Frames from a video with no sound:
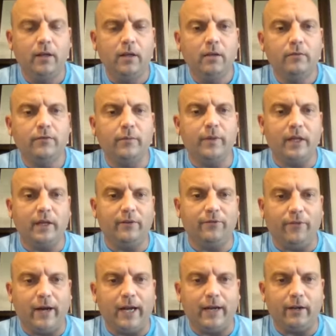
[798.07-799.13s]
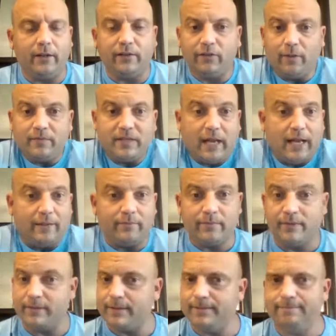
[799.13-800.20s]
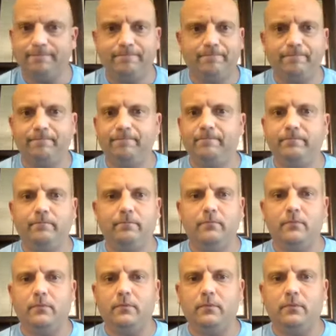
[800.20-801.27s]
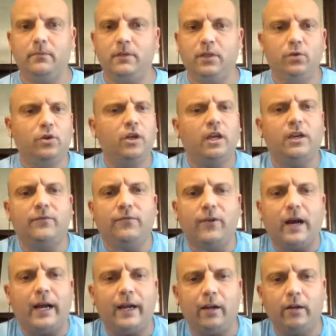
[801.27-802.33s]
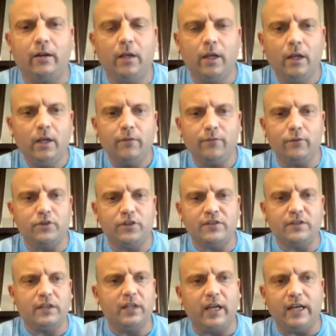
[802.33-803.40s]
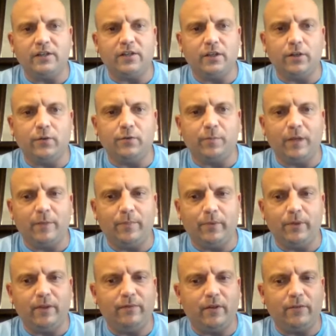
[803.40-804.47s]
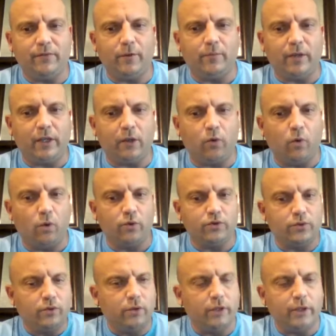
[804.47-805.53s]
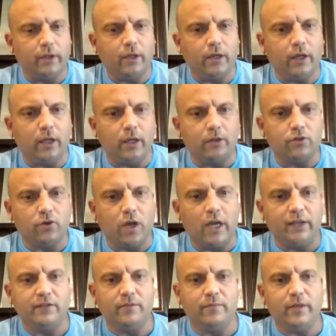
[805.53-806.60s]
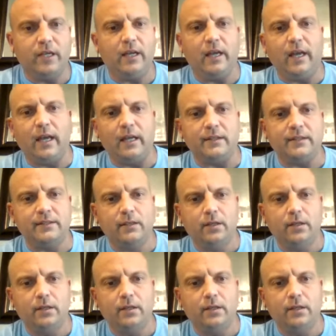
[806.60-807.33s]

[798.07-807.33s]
from getting fired. And sometimes you could get fired for just engaging those people, even if you're being cordial and trying to be as